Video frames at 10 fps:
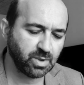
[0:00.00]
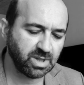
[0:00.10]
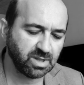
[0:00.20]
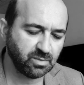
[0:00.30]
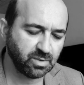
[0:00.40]

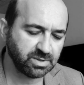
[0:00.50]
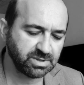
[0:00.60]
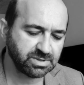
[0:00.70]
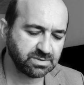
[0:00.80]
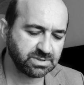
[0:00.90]
we will
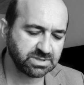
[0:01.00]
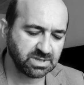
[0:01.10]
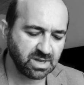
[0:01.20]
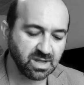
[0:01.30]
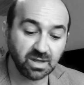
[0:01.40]
need to
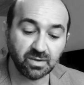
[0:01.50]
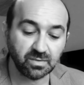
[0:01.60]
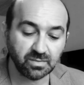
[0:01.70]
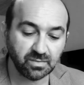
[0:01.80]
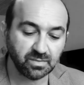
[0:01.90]
understand how
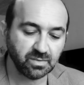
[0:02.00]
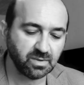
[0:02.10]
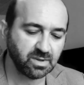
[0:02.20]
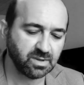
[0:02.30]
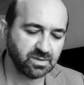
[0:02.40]

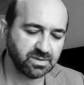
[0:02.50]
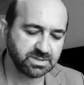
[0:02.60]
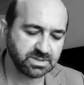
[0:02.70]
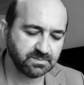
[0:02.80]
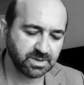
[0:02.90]

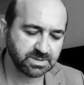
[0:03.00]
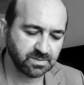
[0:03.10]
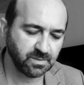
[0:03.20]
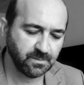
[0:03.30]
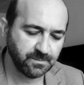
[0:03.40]
this is
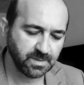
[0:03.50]
possible.